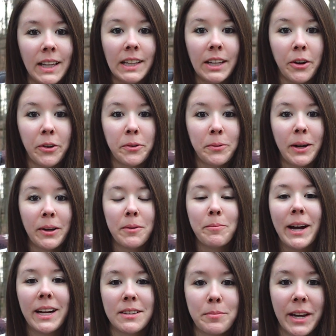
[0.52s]
Hello and welcome
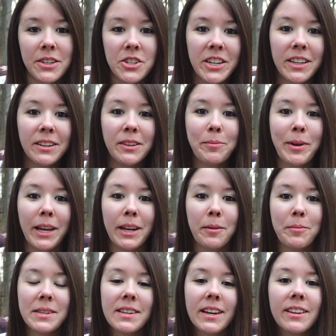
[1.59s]
back to my channel. My
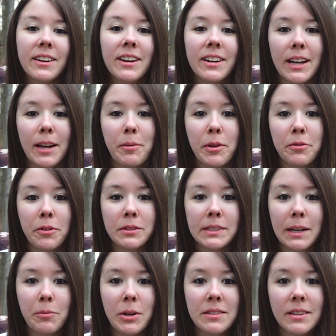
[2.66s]
name is Heather and I'm a
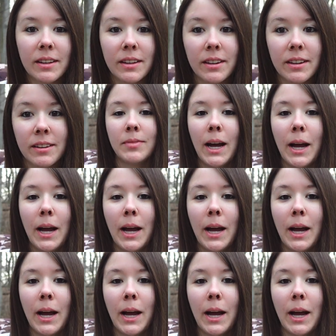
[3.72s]
full-time reseller.